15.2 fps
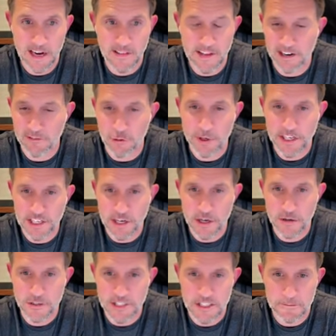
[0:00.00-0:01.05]
and then everybody
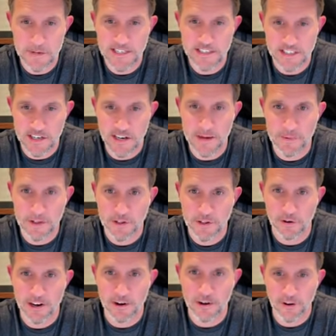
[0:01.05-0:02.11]
goes and spends time in
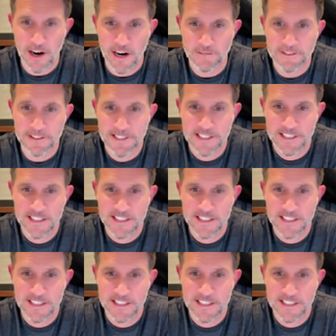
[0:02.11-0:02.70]
their aircraft